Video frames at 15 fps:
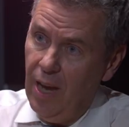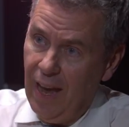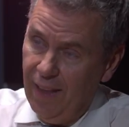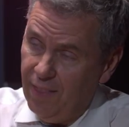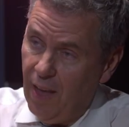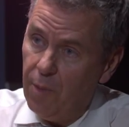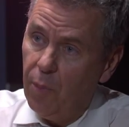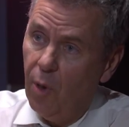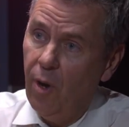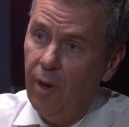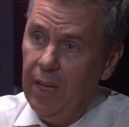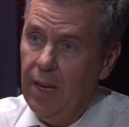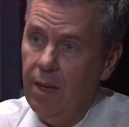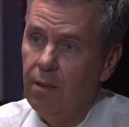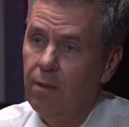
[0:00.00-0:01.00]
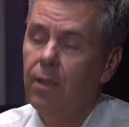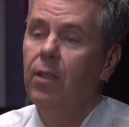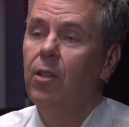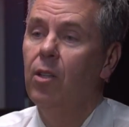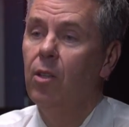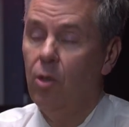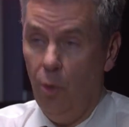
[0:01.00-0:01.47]
at that party,
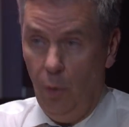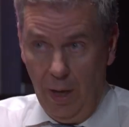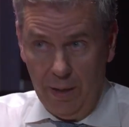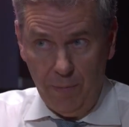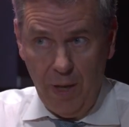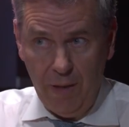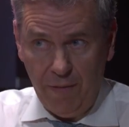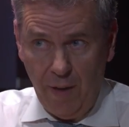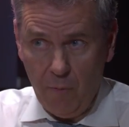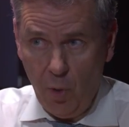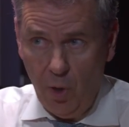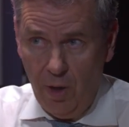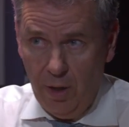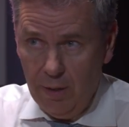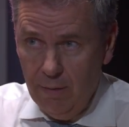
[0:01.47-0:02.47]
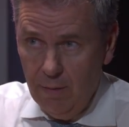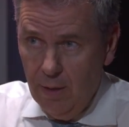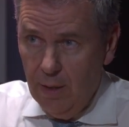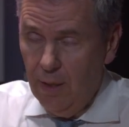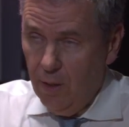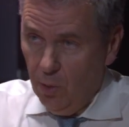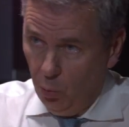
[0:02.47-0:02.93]
correct me if I'm wrong,
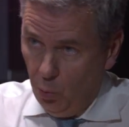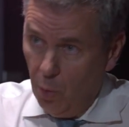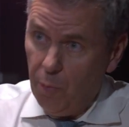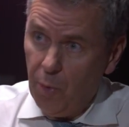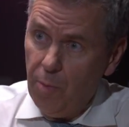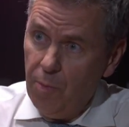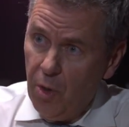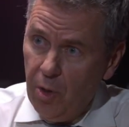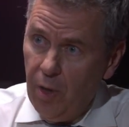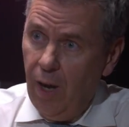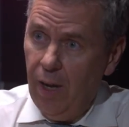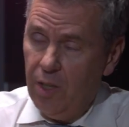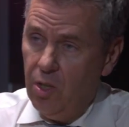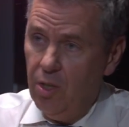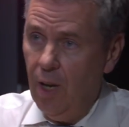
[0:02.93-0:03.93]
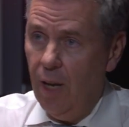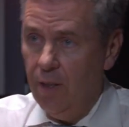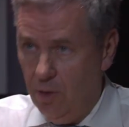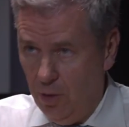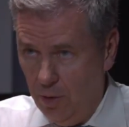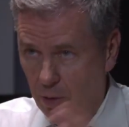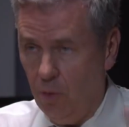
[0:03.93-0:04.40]
Rupert Murdoch
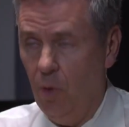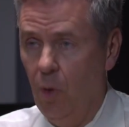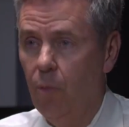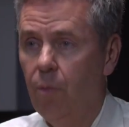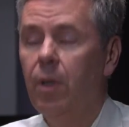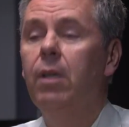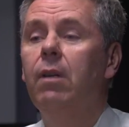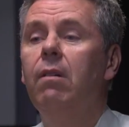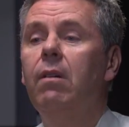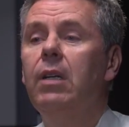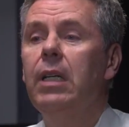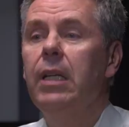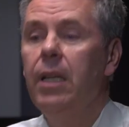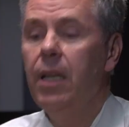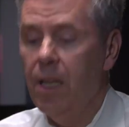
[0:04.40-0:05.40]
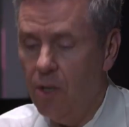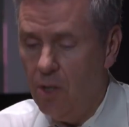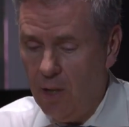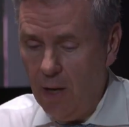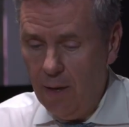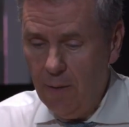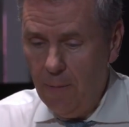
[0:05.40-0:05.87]
said to the group, he
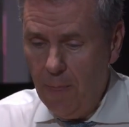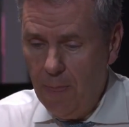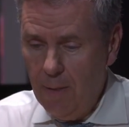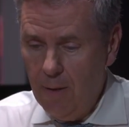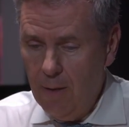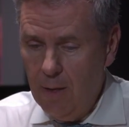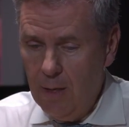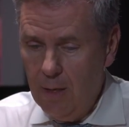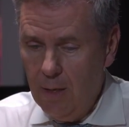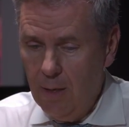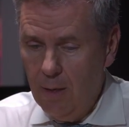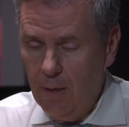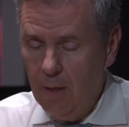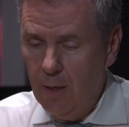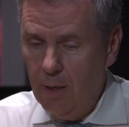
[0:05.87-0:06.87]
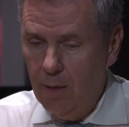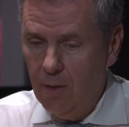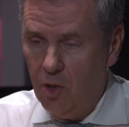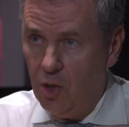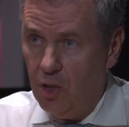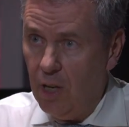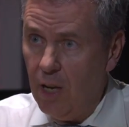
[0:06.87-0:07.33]
said,
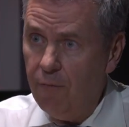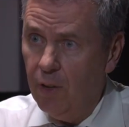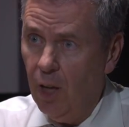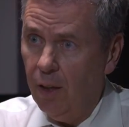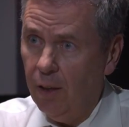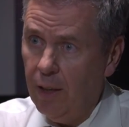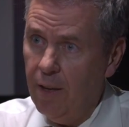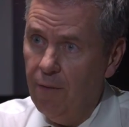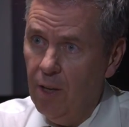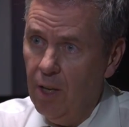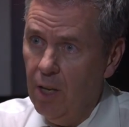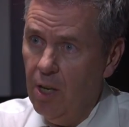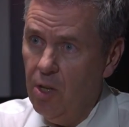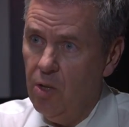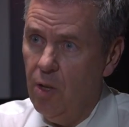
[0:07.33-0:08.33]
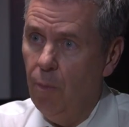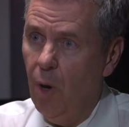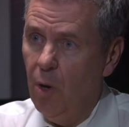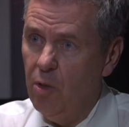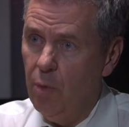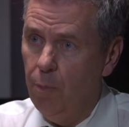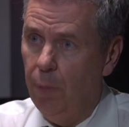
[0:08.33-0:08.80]
Steve Dunleavy is the
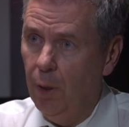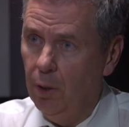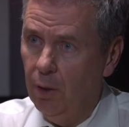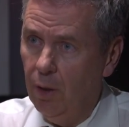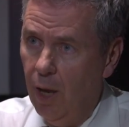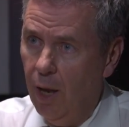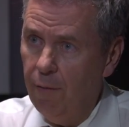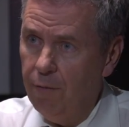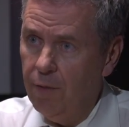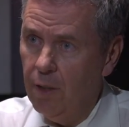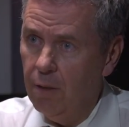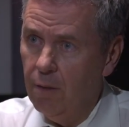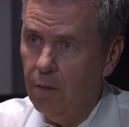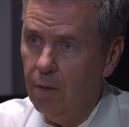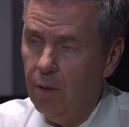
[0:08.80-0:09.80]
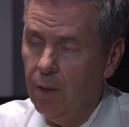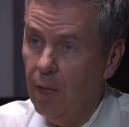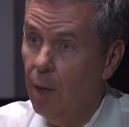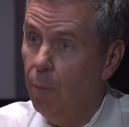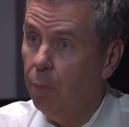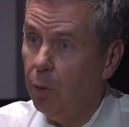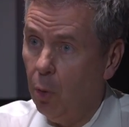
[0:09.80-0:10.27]
most beloved
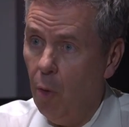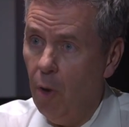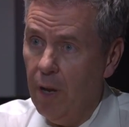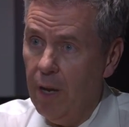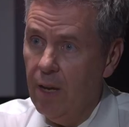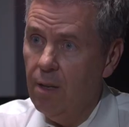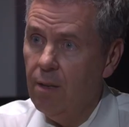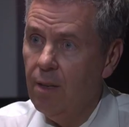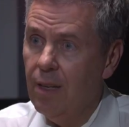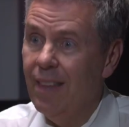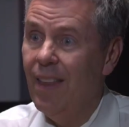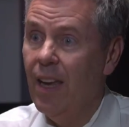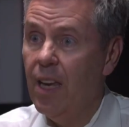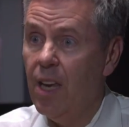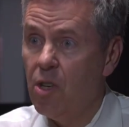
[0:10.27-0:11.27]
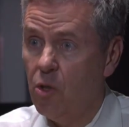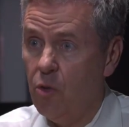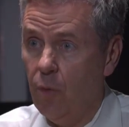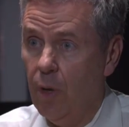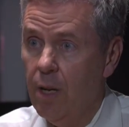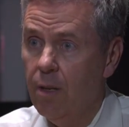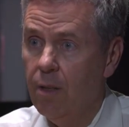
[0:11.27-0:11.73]
employee in the
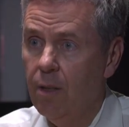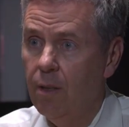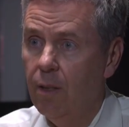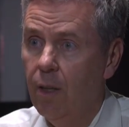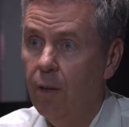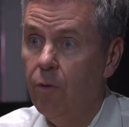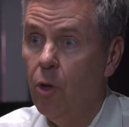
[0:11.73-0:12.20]
history of